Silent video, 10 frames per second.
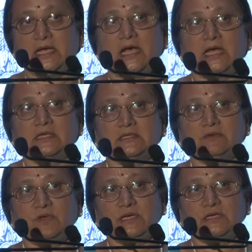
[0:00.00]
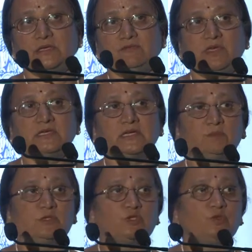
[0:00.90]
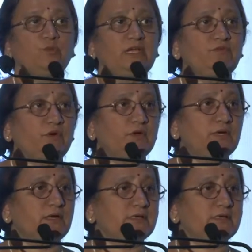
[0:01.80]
And when it comes to me for